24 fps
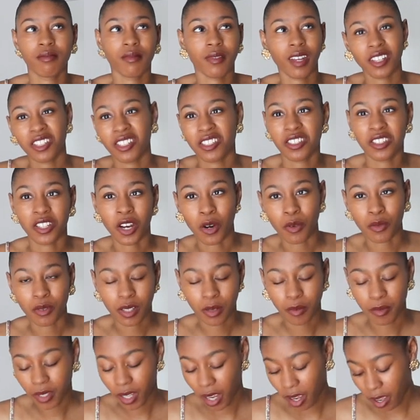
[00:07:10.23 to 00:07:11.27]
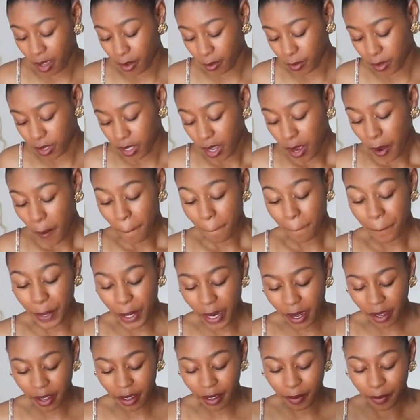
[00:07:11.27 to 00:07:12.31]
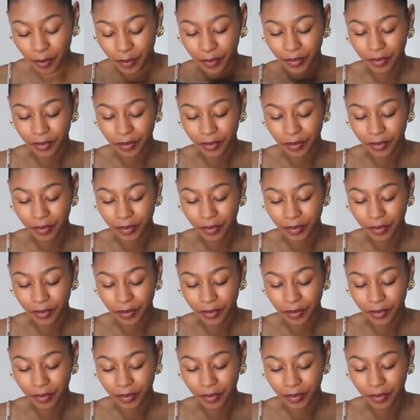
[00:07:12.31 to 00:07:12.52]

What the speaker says: I just don't sometimes, but